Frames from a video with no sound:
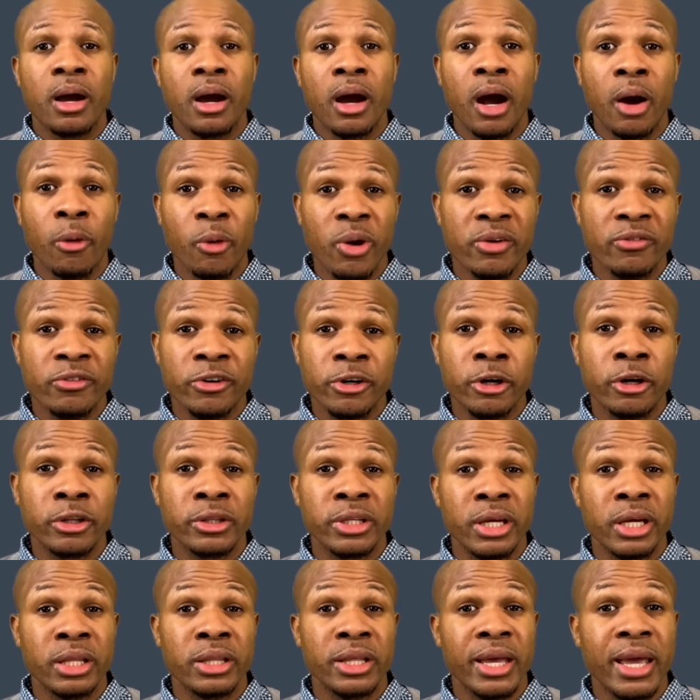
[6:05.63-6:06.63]
However, on
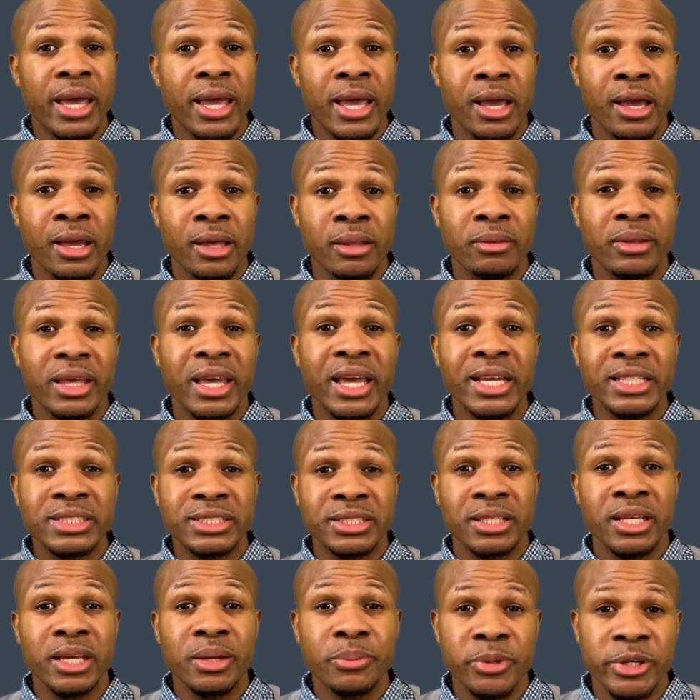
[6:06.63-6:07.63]
the other hand, ACE
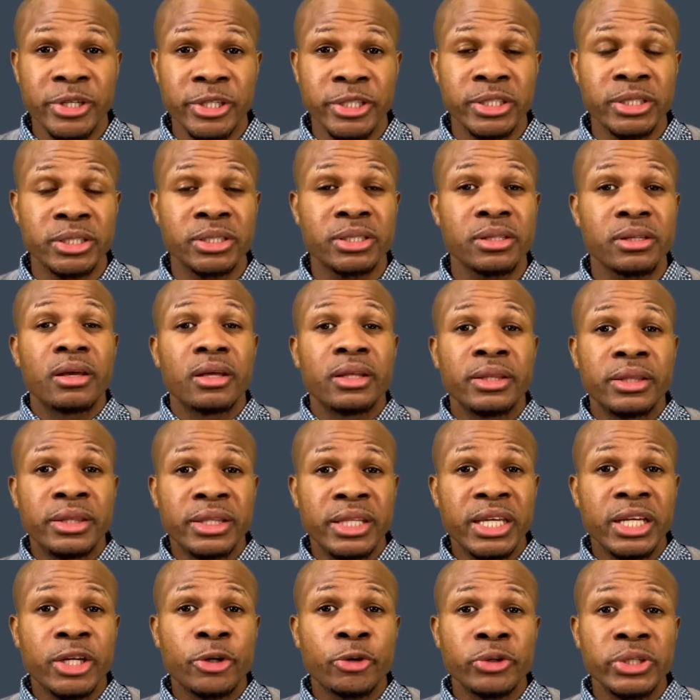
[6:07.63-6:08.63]
inhibitors
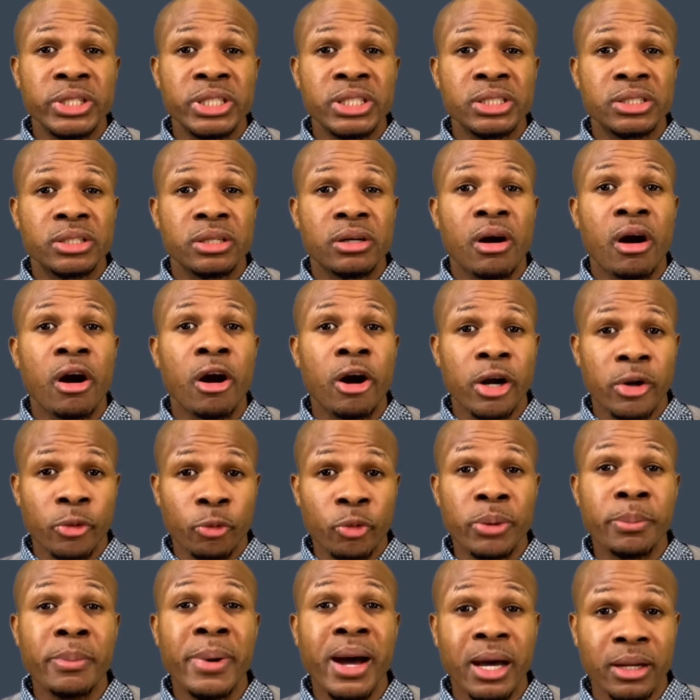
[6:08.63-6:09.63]
decrease heart
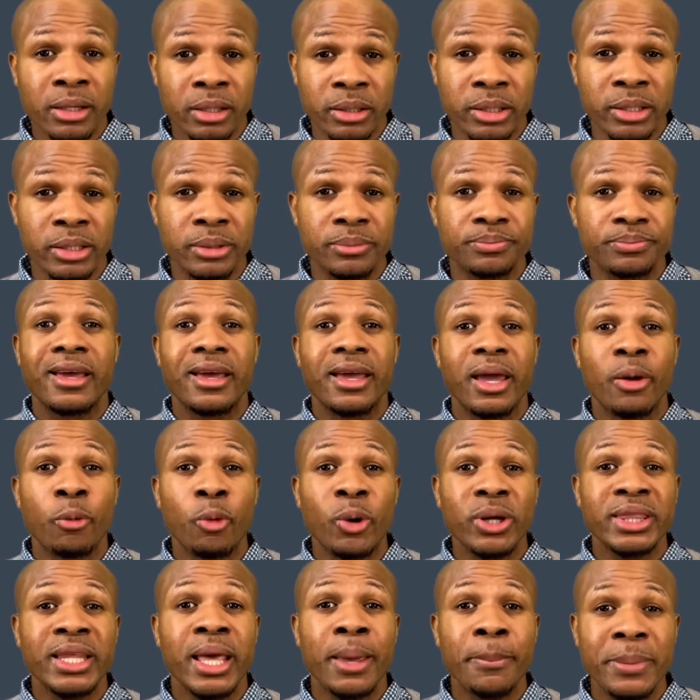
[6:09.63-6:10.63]
remodeling and
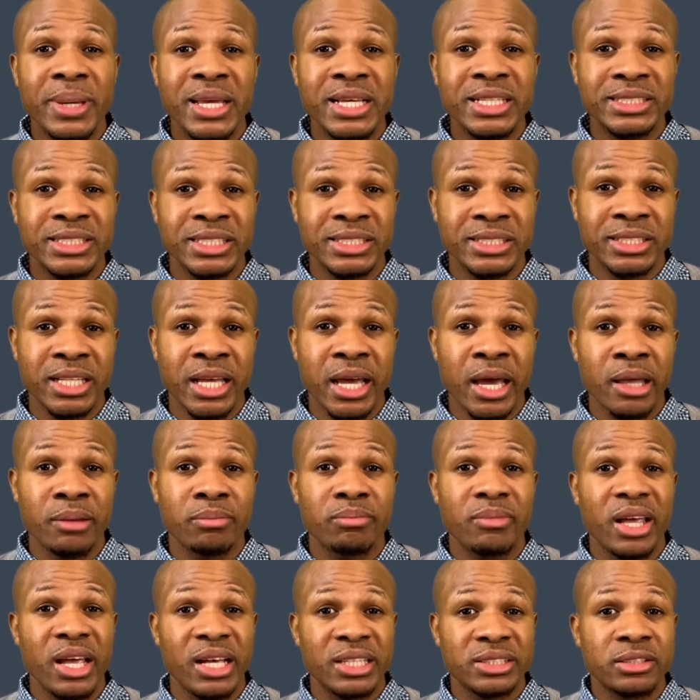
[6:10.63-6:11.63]
what that means is
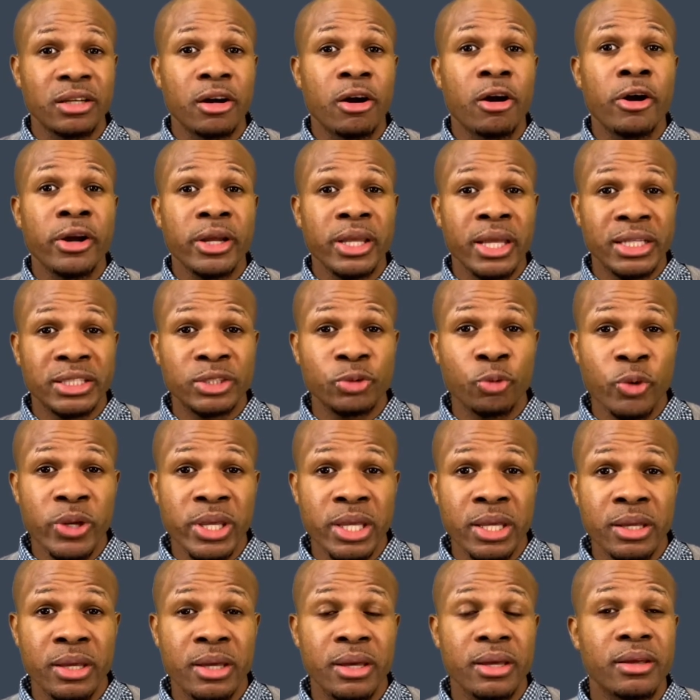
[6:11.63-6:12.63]
that as the heart gets
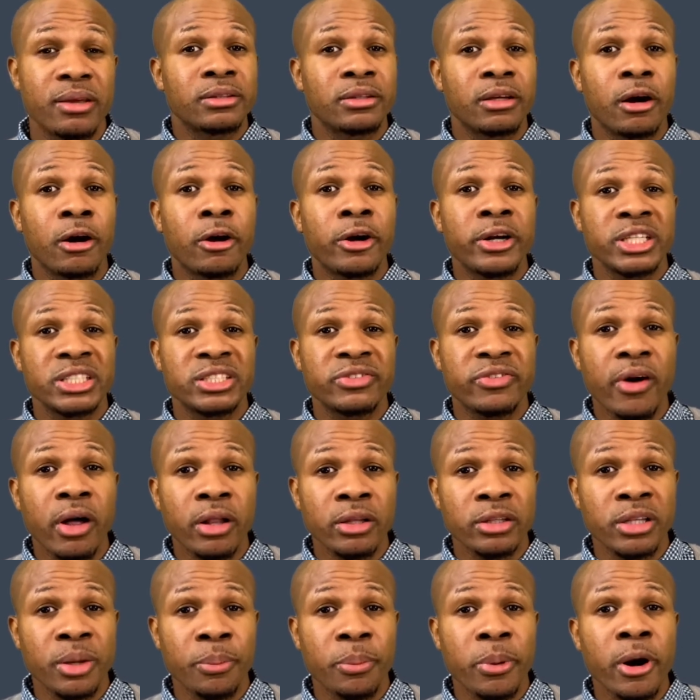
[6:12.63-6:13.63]
weak, the heart is
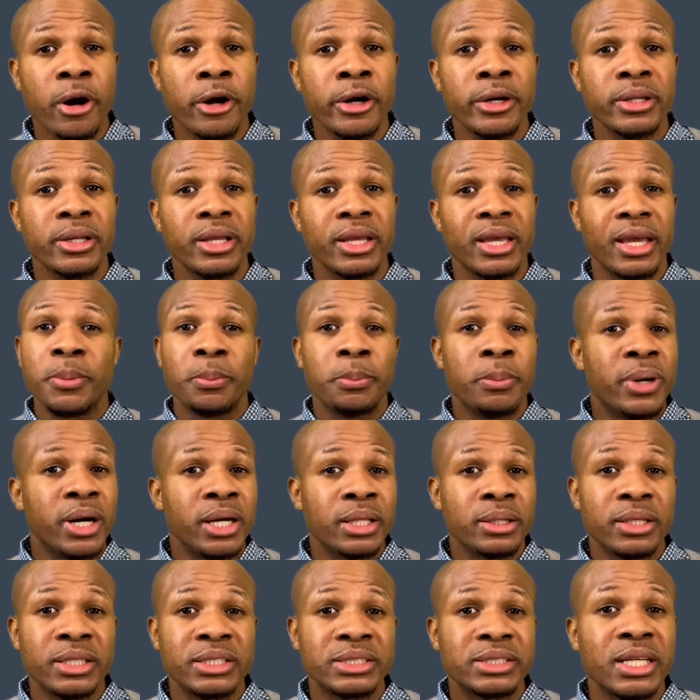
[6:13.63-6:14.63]
falling apart,
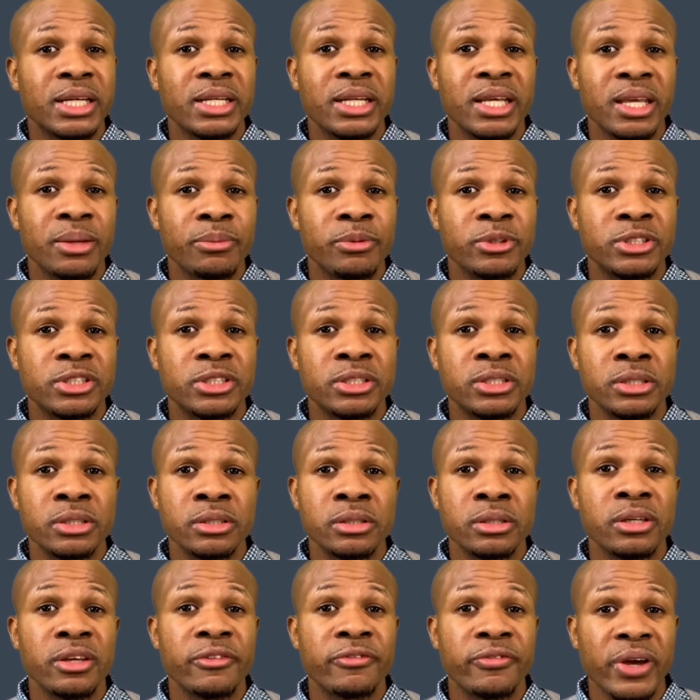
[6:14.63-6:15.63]
but it's not able
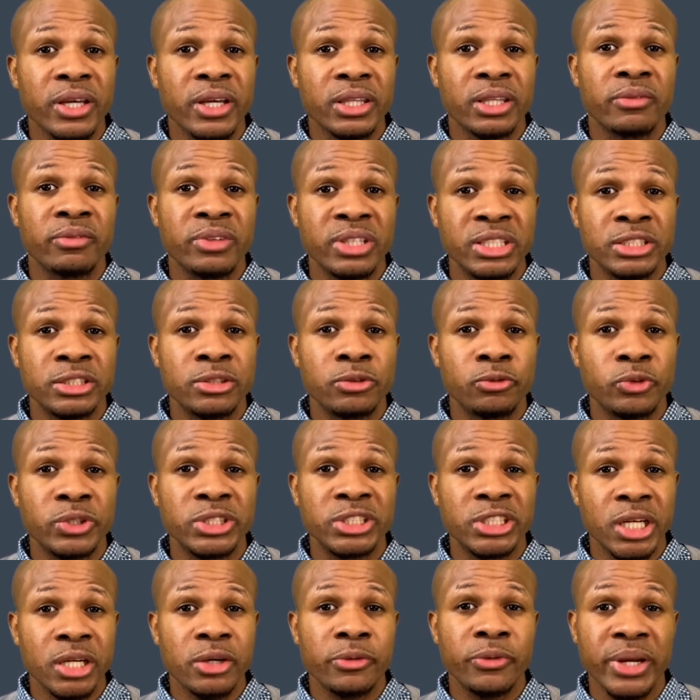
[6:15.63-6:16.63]
to effectively
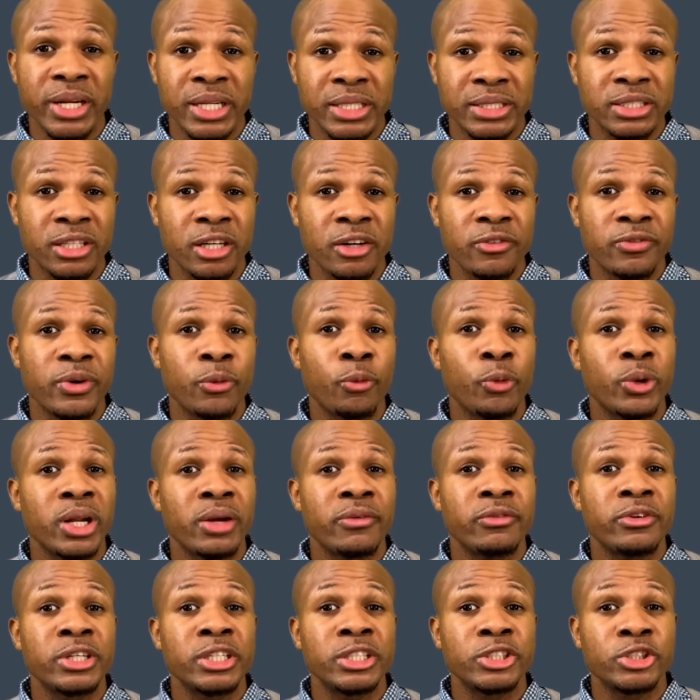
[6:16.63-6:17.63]
regenerate itself. And
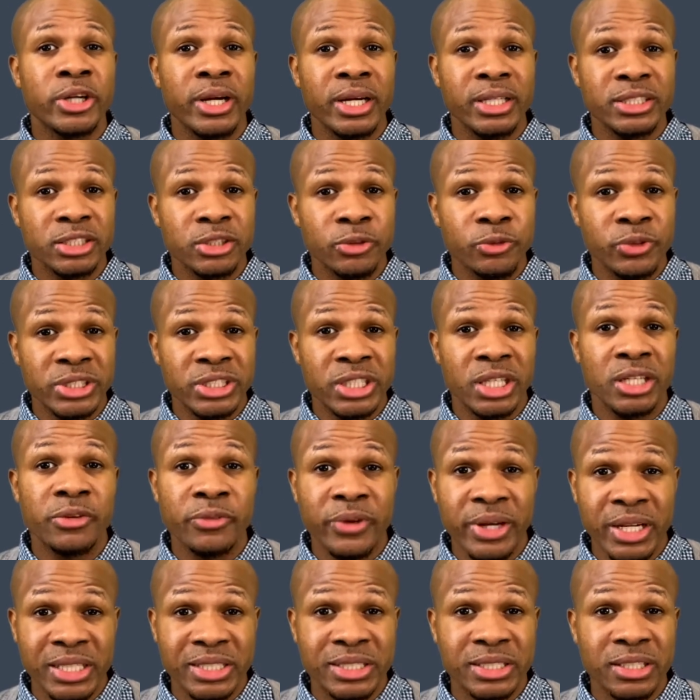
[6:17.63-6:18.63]
whenever it tries to
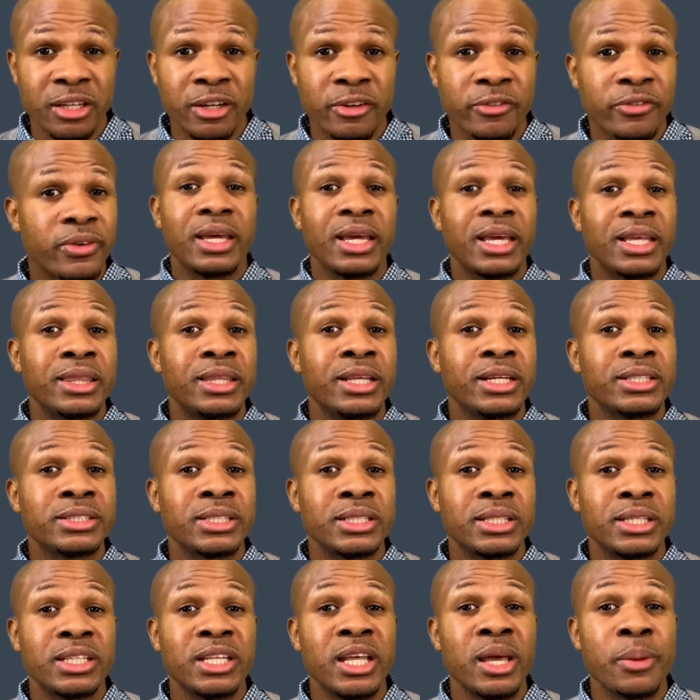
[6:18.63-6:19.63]
regenerate itself, it does
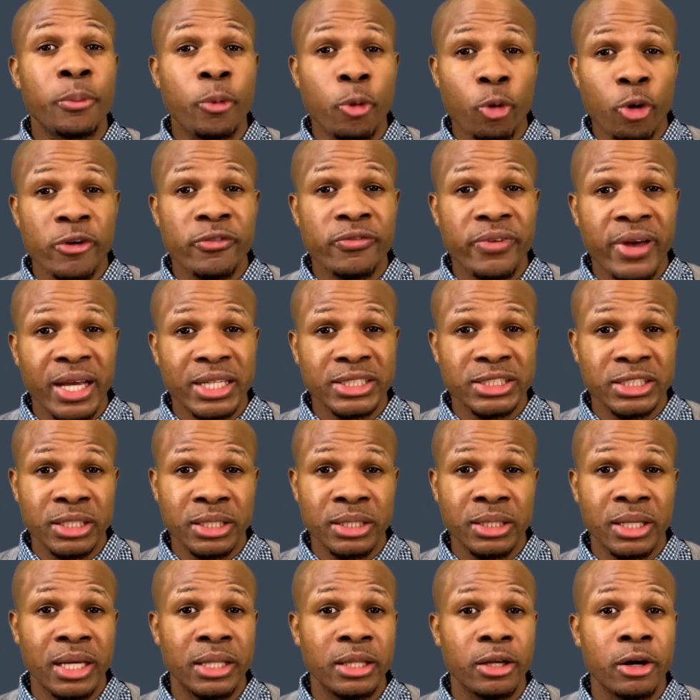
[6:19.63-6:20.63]
it in a poor
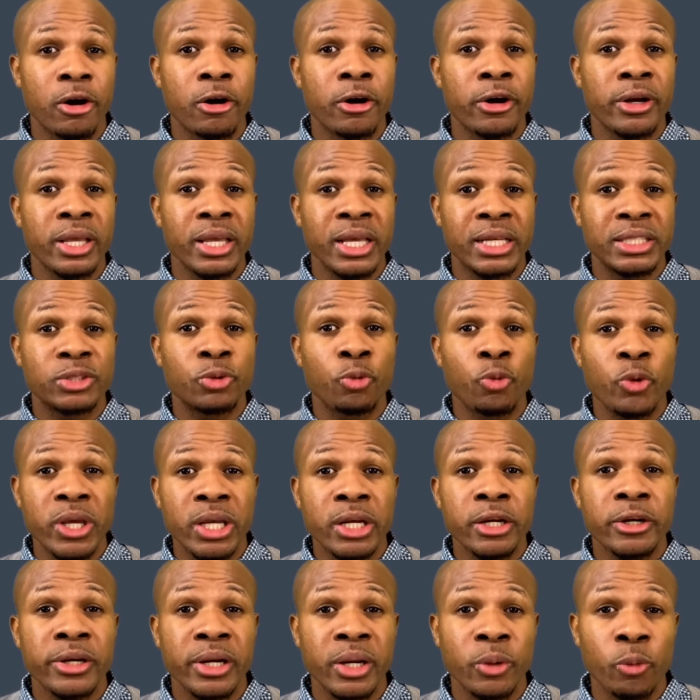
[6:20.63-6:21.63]
fashion and the heart gets
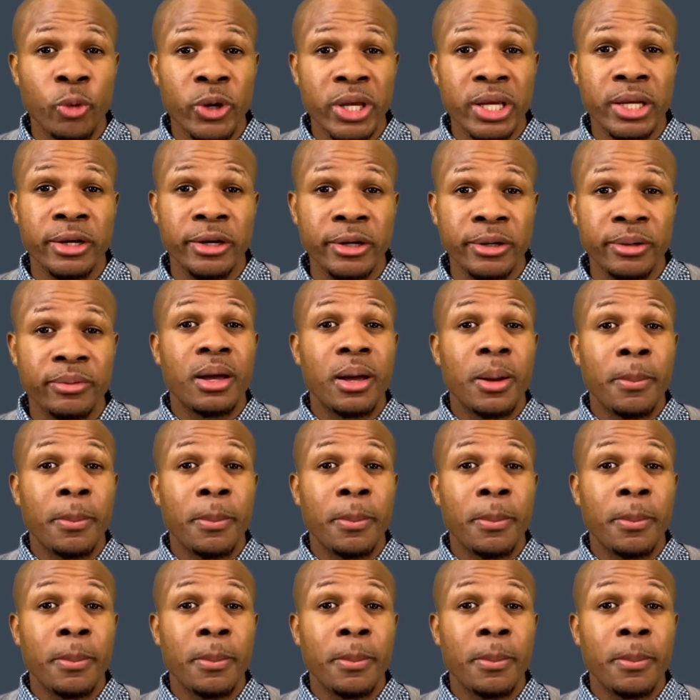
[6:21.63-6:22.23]
weaker and weaker.